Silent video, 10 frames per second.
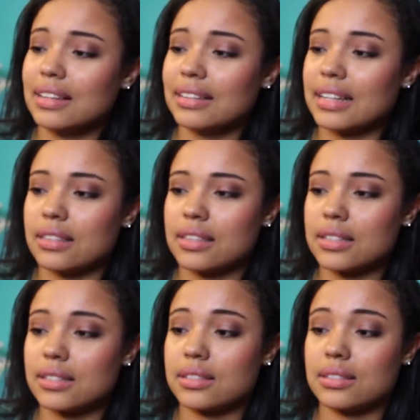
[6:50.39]
like,
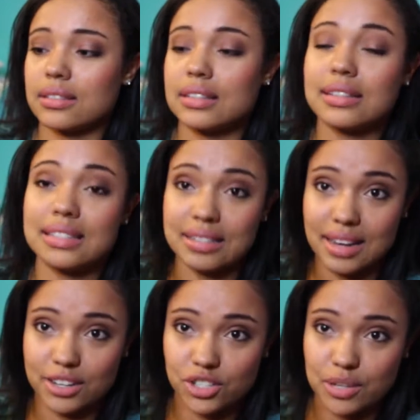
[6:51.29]
this is
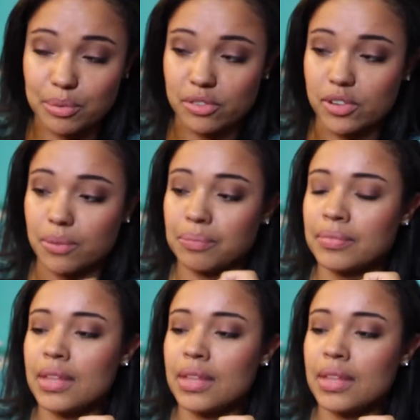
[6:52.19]
not a cheap perfume.